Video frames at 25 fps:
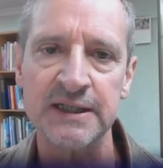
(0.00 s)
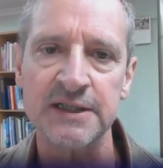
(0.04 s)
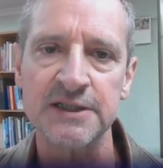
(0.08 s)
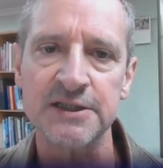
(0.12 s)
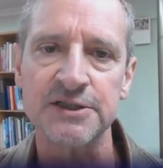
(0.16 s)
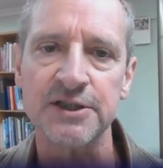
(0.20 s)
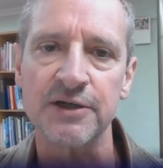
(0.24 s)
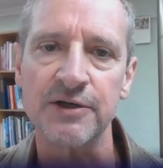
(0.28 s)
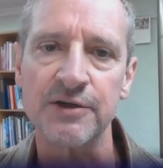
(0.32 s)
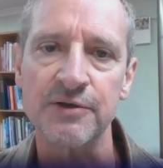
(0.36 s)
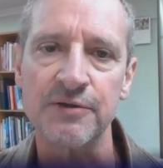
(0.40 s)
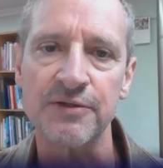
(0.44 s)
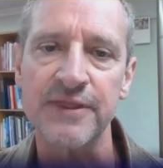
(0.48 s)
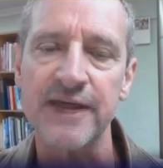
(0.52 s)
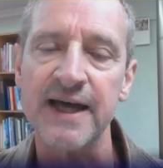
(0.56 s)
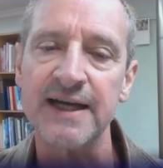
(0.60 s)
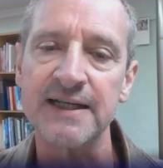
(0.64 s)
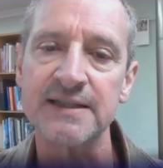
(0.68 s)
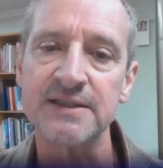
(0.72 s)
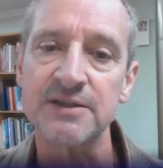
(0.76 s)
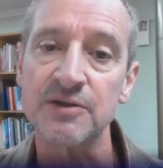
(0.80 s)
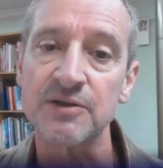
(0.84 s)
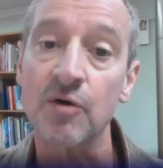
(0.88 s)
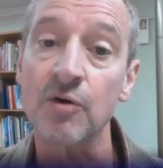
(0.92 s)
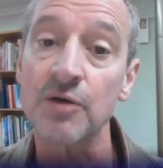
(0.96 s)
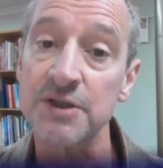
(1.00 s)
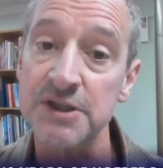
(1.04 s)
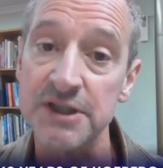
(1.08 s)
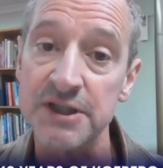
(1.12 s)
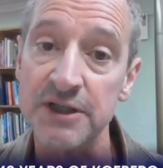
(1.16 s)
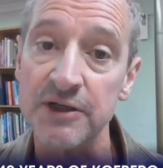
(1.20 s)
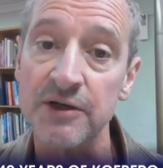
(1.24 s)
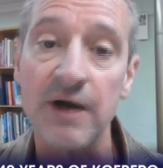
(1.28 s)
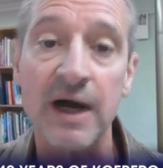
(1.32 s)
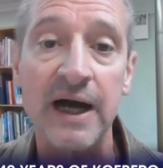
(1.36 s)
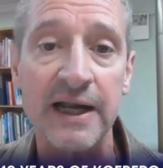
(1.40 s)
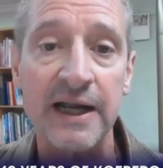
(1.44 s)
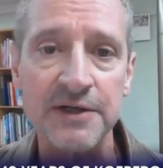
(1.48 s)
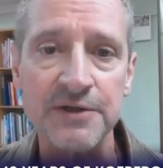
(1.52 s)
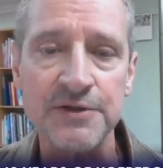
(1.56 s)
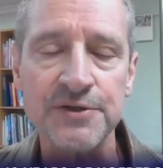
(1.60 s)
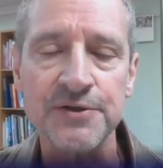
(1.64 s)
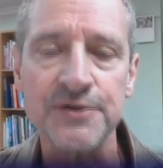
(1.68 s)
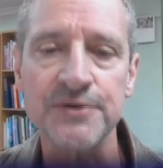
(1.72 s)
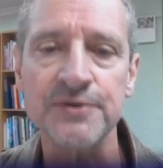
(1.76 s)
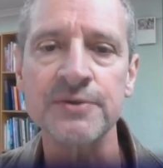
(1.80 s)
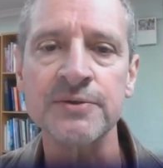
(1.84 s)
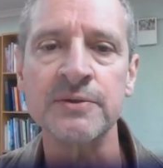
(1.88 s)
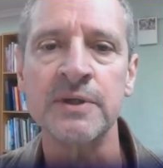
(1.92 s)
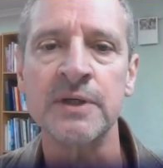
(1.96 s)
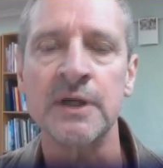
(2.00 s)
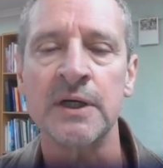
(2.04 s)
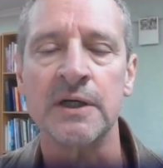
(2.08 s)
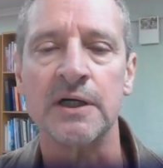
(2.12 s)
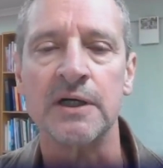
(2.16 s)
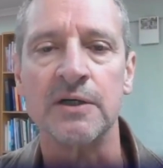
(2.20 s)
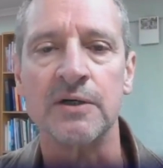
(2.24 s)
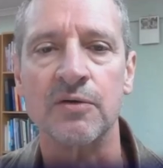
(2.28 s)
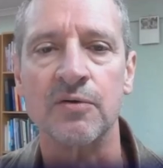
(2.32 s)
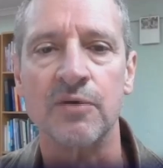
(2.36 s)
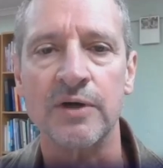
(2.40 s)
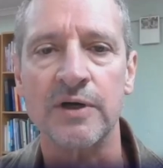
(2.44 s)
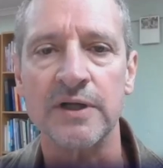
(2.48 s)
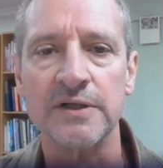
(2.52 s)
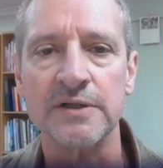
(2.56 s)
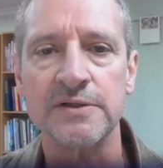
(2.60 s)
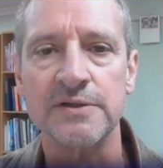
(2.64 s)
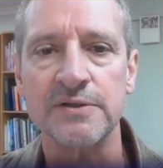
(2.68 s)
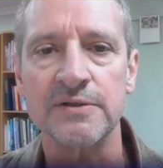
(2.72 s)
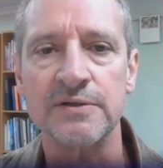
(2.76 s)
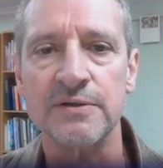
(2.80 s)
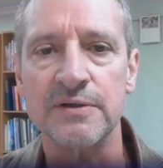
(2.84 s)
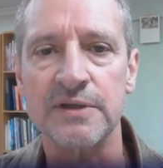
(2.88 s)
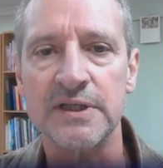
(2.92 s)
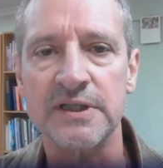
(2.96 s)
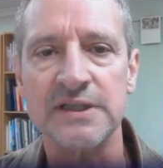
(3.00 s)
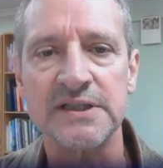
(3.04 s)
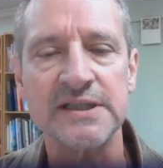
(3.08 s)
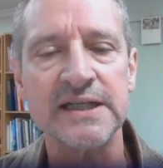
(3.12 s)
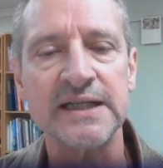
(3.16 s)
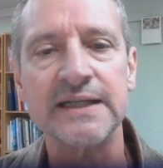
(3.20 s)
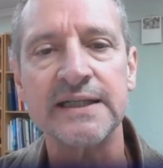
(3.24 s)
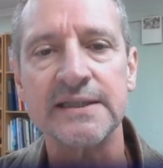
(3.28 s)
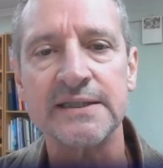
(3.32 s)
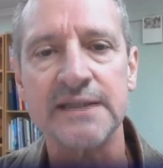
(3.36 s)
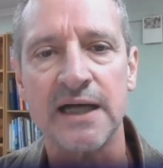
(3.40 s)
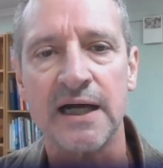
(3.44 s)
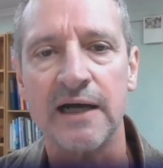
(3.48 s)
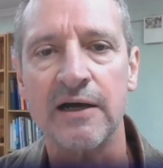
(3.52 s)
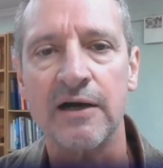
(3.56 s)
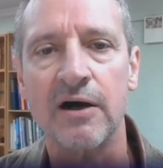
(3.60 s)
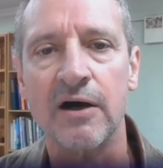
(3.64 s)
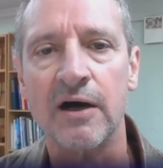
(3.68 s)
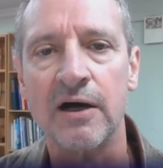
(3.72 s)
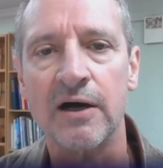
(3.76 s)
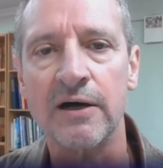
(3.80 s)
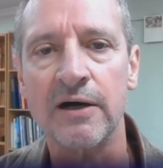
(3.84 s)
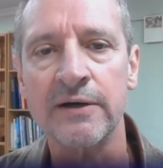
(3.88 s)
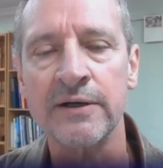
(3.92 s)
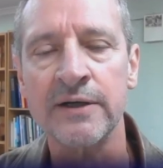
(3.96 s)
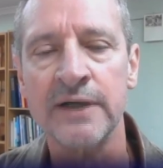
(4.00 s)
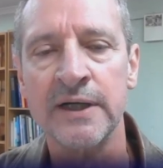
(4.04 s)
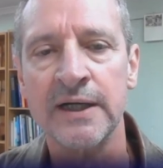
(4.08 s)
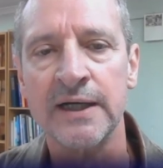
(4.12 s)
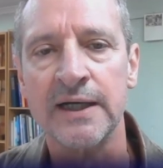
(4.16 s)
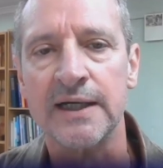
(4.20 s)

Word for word: So that's also un- and true according to the CSIR,